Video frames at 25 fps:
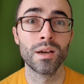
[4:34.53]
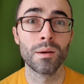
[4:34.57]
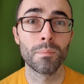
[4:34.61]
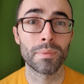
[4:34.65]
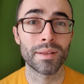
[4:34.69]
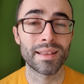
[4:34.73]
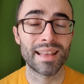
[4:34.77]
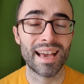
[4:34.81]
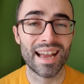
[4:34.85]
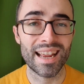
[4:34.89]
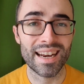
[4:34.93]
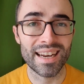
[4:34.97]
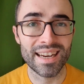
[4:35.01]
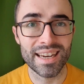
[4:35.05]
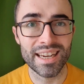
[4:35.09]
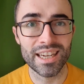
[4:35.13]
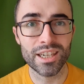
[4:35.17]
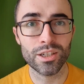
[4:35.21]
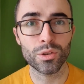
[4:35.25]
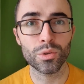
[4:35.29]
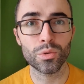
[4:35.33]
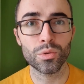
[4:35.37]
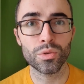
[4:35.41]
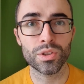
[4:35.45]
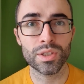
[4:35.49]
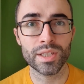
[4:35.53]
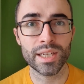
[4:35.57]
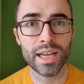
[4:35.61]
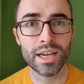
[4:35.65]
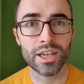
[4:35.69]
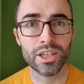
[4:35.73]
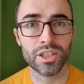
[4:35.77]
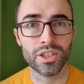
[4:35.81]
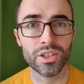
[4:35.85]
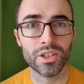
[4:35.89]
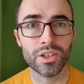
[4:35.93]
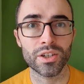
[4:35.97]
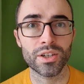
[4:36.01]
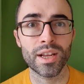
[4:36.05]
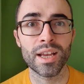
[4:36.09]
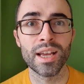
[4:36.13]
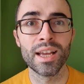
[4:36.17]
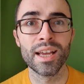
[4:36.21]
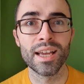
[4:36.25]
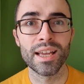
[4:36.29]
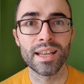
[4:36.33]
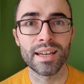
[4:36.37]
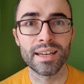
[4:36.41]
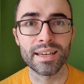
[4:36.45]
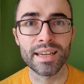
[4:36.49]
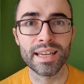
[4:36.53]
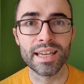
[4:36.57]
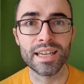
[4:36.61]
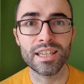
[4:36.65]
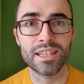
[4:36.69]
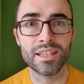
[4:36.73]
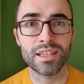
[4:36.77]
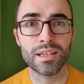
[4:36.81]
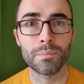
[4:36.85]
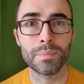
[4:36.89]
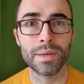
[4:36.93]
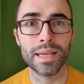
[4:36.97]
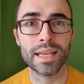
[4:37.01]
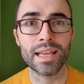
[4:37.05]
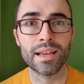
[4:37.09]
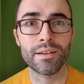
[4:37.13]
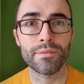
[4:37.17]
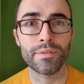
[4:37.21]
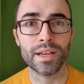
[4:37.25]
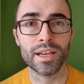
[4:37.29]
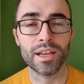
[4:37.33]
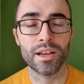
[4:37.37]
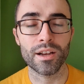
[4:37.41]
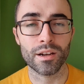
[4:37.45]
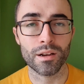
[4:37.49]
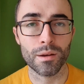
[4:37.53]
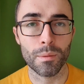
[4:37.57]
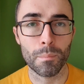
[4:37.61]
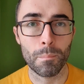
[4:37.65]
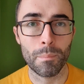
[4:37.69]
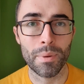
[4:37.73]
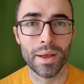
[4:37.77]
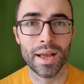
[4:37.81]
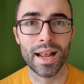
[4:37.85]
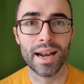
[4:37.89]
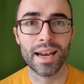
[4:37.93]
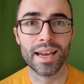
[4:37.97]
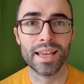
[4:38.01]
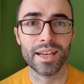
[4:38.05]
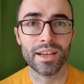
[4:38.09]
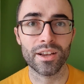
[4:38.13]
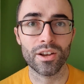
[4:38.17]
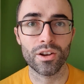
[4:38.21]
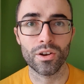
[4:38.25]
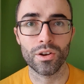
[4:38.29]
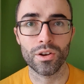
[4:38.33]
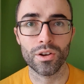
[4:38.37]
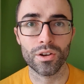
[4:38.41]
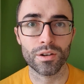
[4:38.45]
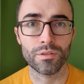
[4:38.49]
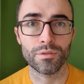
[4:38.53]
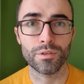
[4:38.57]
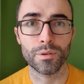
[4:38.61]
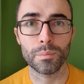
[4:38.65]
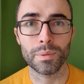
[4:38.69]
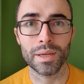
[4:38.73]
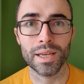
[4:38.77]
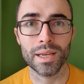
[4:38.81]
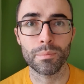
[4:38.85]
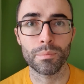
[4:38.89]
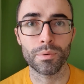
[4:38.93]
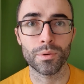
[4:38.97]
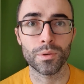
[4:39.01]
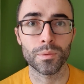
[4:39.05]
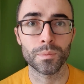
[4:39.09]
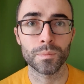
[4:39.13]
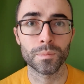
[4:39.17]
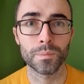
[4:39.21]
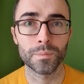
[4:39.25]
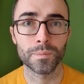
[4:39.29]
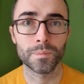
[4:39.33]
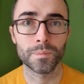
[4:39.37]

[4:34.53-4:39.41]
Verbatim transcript: But that initial section needs to be giving a compelling hook for people.